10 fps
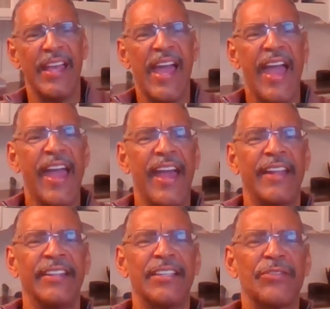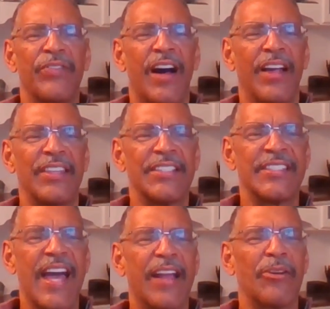And his father,
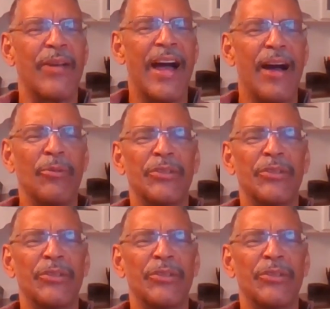Zachariah, was